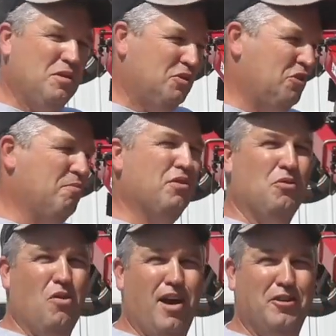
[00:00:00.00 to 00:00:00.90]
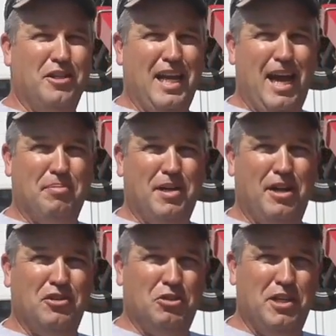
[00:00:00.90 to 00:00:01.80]
Started putting water in the
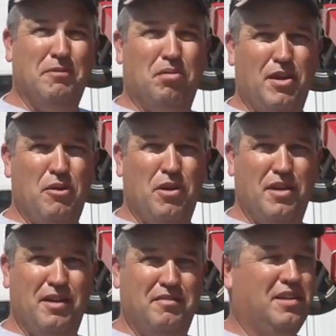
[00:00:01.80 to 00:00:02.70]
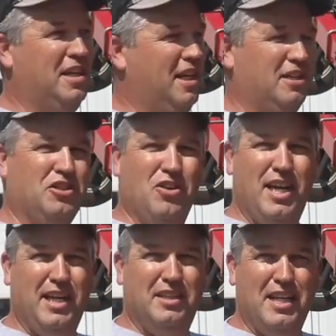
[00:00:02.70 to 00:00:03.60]
applicator so we could play with it to try
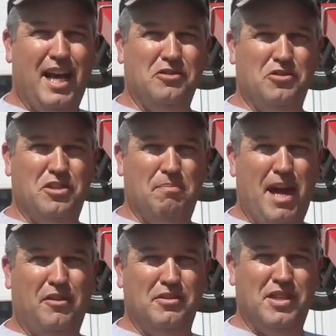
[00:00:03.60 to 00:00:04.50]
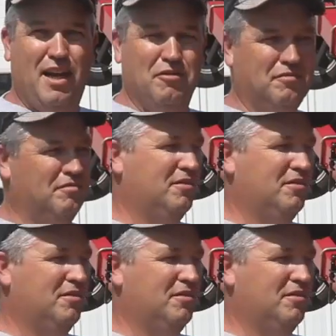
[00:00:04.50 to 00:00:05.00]
to get the nozzles to balance out.